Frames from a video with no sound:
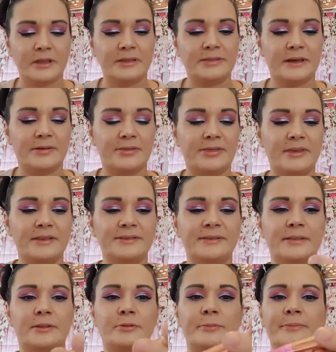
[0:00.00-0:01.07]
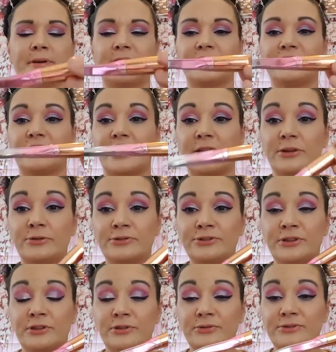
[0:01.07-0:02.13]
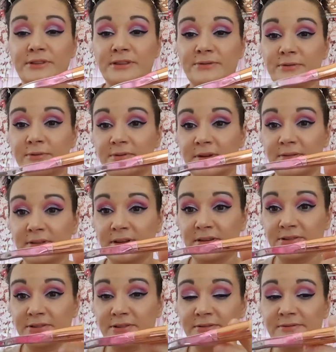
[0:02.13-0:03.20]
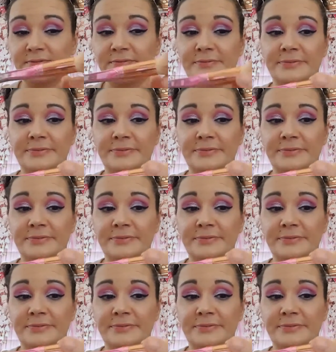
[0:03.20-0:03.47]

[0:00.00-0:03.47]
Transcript: Now this little brush, I used to use this for foundation.